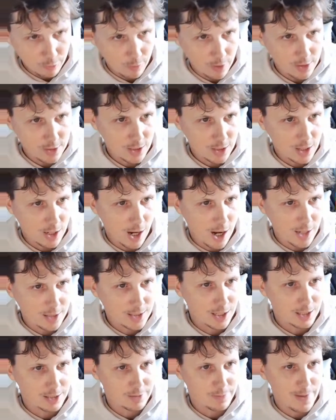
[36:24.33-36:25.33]
Once the
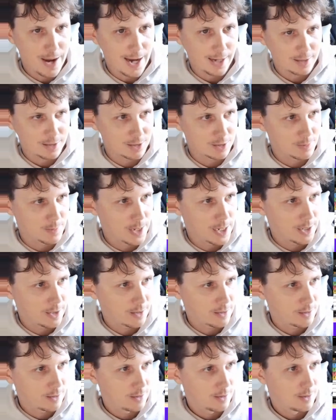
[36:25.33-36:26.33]
contest maxes,
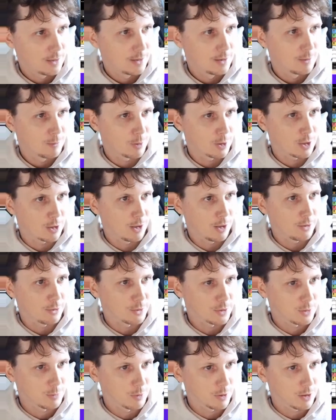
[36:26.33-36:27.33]
man. We're
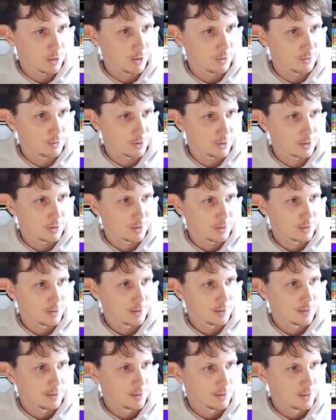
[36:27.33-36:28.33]
close. We're close.
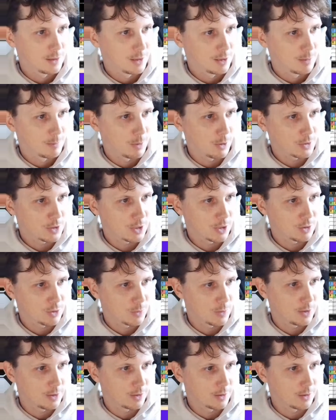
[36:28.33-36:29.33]
Post on
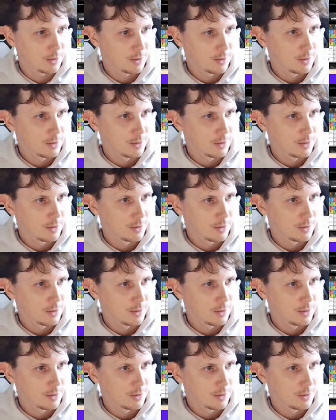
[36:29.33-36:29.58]
Twitter.